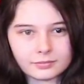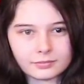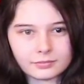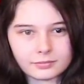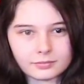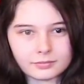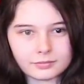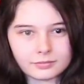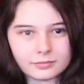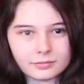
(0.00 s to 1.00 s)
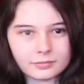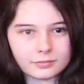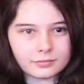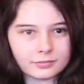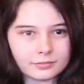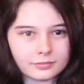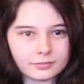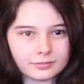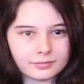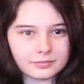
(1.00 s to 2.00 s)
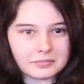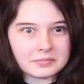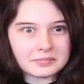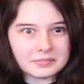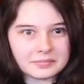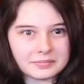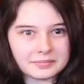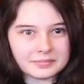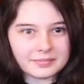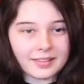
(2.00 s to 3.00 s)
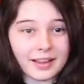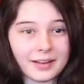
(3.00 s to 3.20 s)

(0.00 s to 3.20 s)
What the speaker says: [no speech]